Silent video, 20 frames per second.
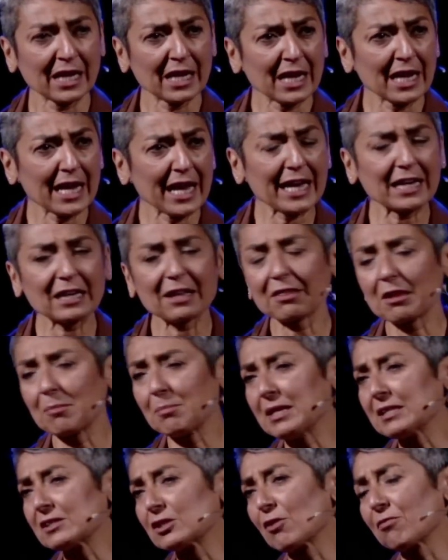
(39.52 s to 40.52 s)
And in the
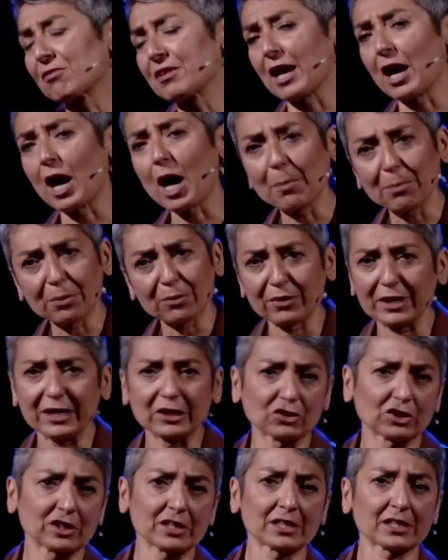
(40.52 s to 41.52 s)
midst of the
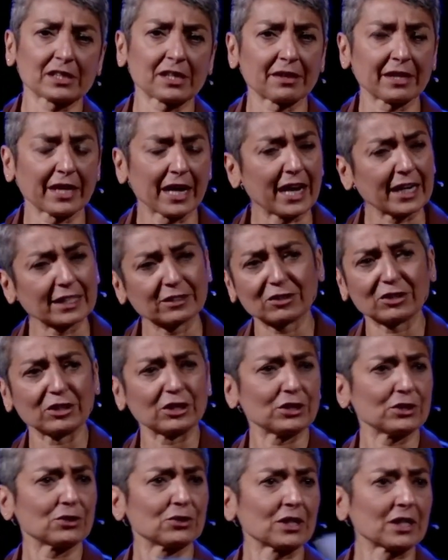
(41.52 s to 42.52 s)
operations and the
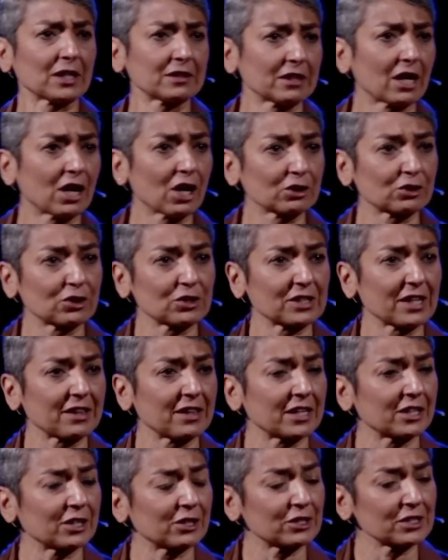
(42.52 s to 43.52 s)
ICU and the doctors and the
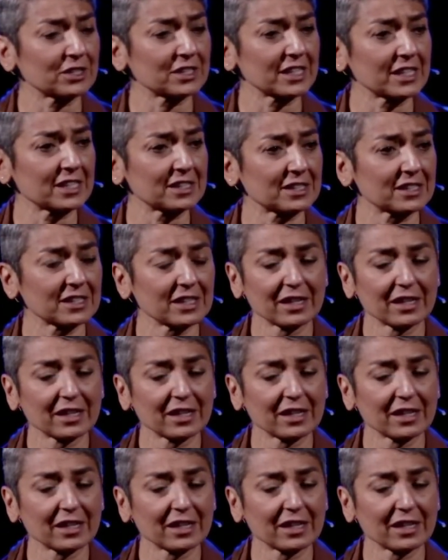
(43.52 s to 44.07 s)
nurses,